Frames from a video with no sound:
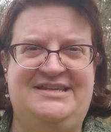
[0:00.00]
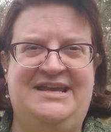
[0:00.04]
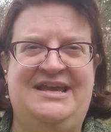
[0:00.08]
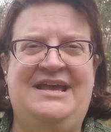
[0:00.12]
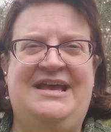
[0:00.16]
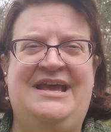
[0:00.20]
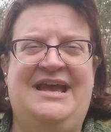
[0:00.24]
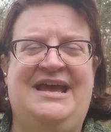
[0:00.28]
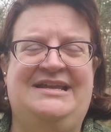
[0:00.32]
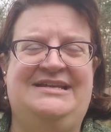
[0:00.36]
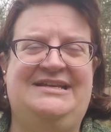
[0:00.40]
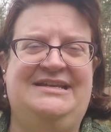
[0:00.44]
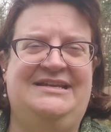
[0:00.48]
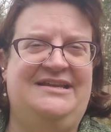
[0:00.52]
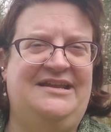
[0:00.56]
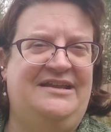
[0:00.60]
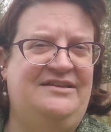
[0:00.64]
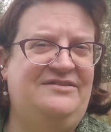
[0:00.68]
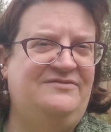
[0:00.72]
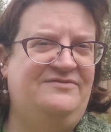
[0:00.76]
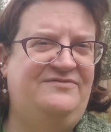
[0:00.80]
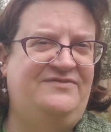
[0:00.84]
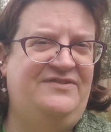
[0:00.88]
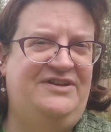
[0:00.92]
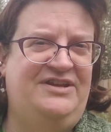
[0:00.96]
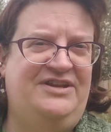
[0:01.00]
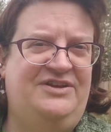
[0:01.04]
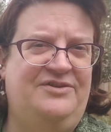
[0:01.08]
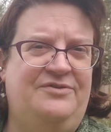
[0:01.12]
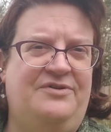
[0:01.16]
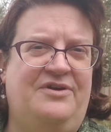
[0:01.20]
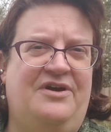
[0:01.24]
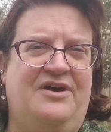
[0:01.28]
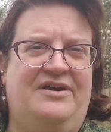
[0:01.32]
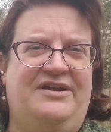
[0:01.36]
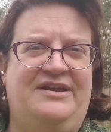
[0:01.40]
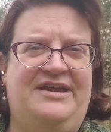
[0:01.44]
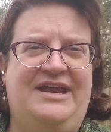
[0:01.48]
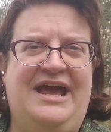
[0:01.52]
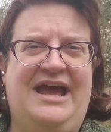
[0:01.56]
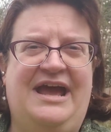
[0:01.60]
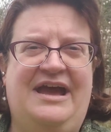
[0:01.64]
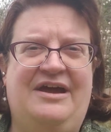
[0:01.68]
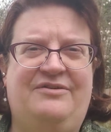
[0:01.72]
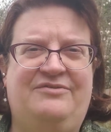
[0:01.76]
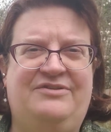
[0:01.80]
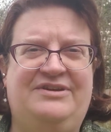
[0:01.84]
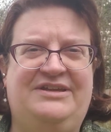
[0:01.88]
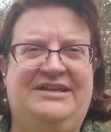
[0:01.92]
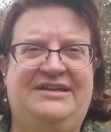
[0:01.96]
I did another video on
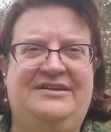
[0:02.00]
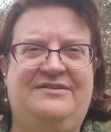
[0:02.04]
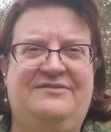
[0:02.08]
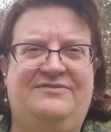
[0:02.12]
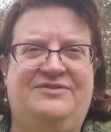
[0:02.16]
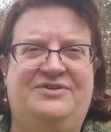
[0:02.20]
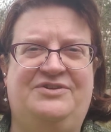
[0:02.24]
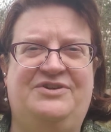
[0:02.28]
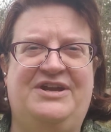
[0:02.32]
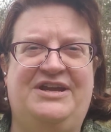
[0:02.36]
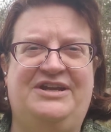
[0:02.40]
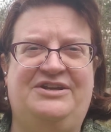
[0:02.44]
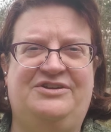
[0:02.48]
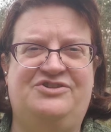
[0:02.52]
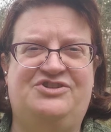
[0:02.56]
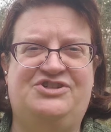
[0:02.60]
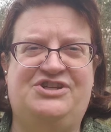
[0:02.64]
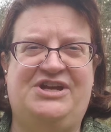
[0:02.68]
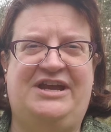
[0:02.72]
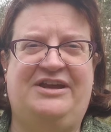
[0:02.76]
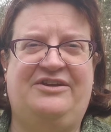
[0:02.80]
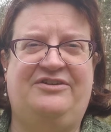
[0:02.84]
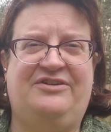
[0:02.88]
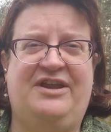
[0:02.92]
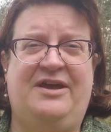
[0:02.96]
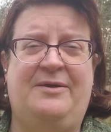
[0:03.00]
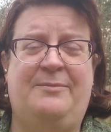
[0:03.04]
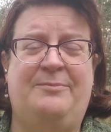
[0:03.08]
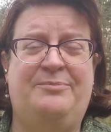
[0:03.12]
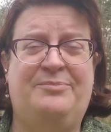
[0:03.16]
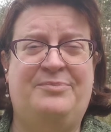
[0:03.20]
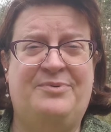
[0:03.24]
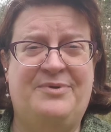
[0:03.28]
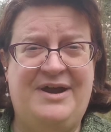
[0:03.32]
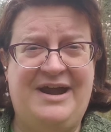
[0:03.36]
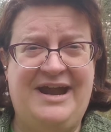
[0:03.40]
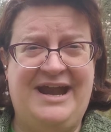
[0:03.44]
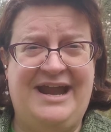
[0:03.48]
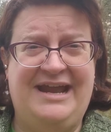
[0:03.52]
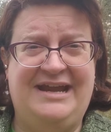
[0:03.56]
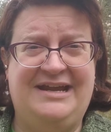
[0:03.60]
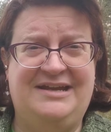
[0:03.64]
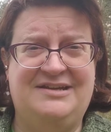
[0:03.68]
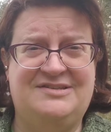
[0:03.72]
how to give your inner child a break.